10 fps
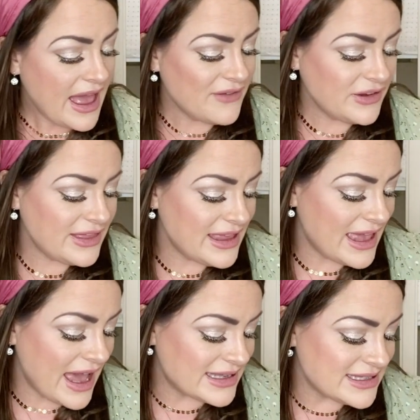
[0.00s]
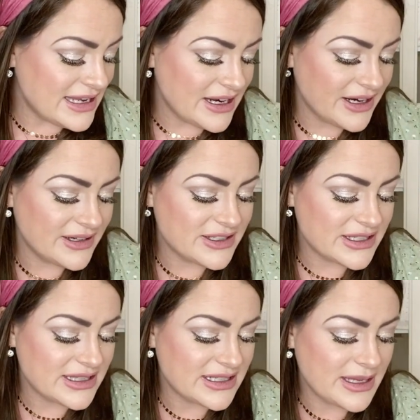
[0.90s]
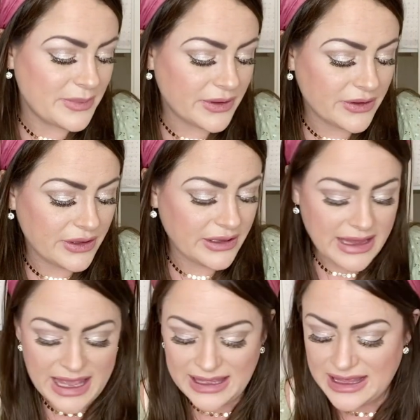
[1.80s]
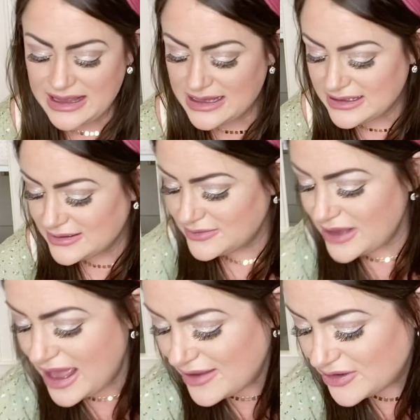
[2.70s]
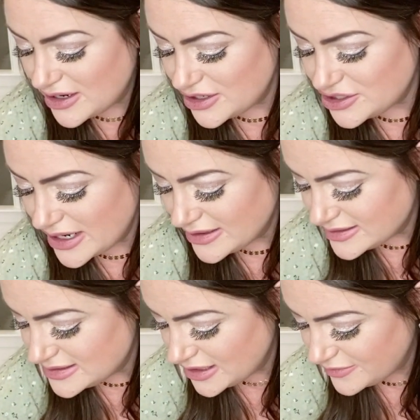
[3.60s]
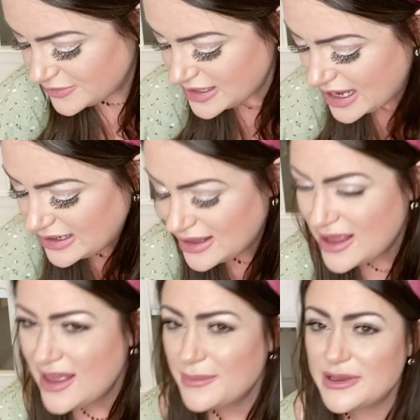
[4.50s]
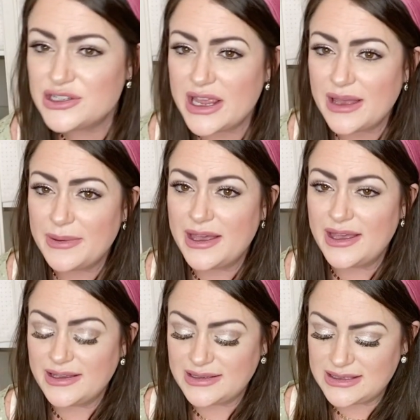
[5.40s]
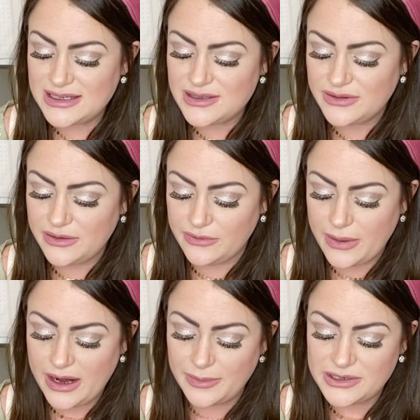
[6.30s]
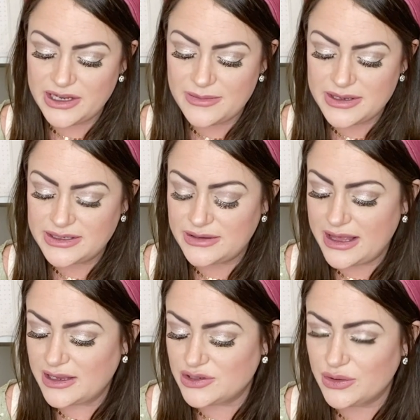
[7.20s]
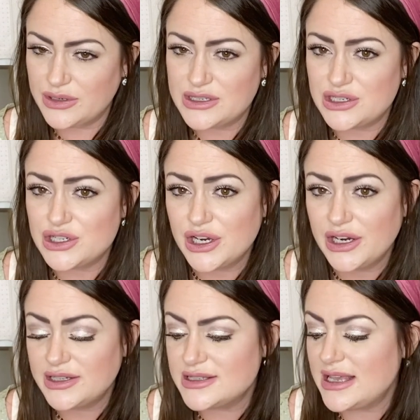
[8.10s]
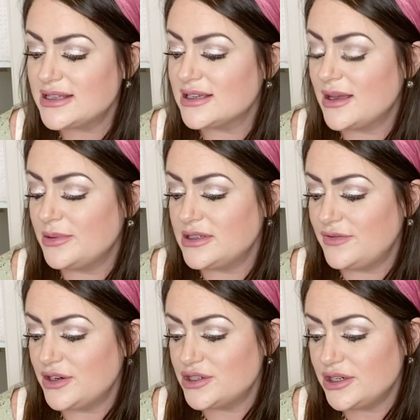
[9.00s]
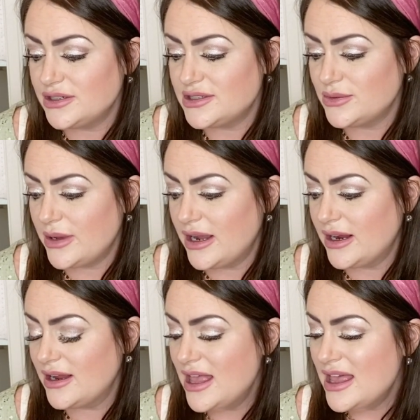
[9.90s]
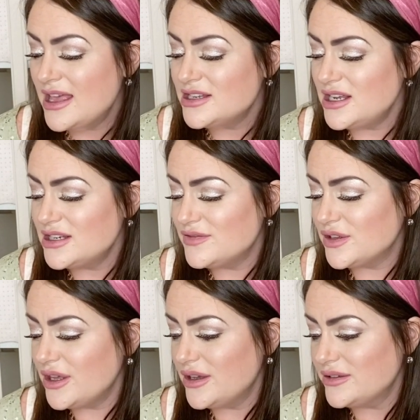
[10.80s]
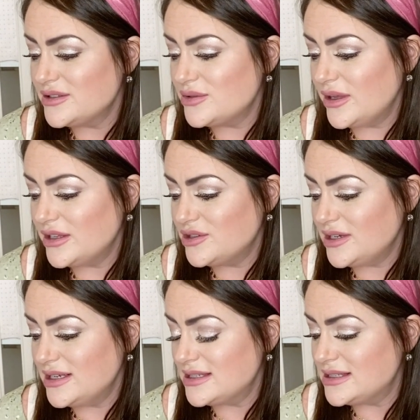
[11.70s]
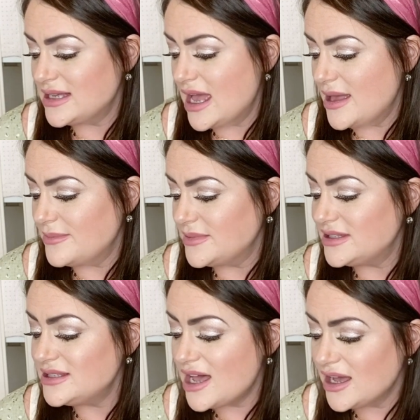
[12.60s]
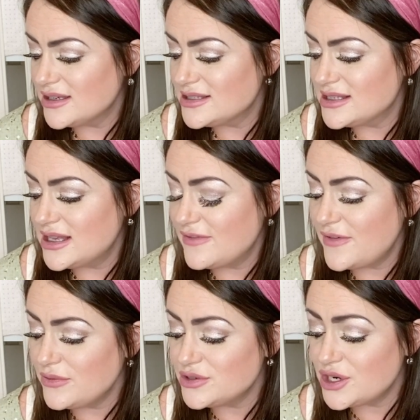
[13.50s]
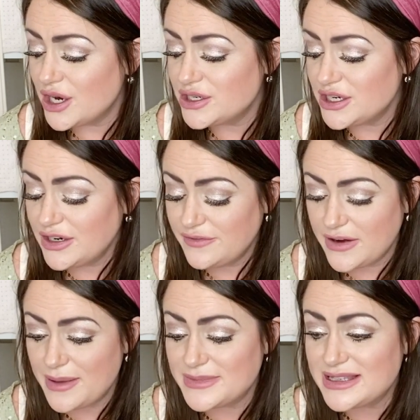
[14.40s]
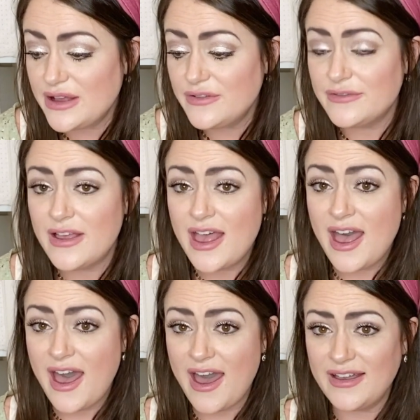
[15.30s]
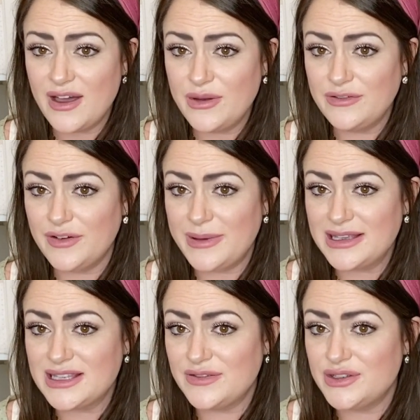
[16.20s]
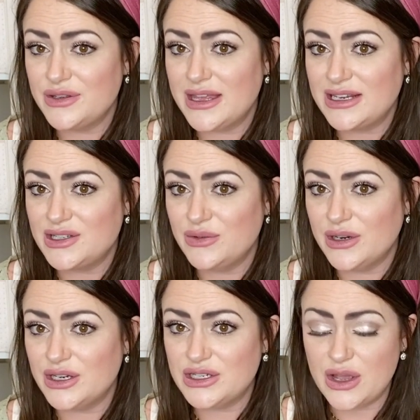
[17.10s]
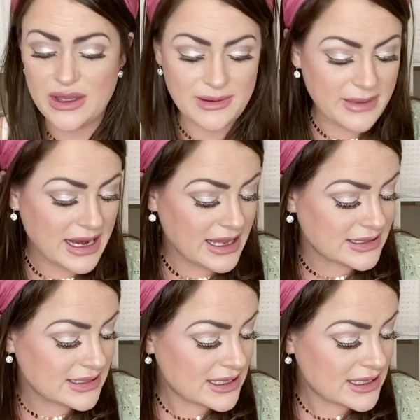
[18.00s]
Everything he has in here is just the typical, like, I have it on a checklist here for dad. Pajamas. He doesn't really wear pajamas, so like shorts and shirts. He has a couple different shirts to wear. Change of clothes, toiletries, socks, phone charger for himself. I got one for myself too that I do want to show in a minute.